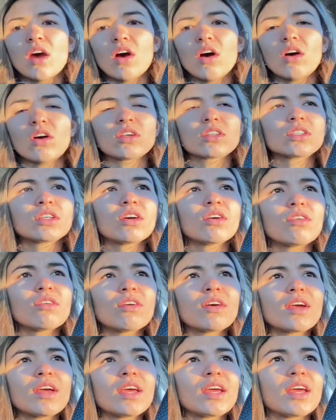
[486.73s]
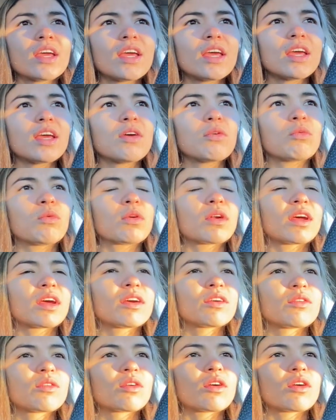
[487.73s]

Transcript: Also, when I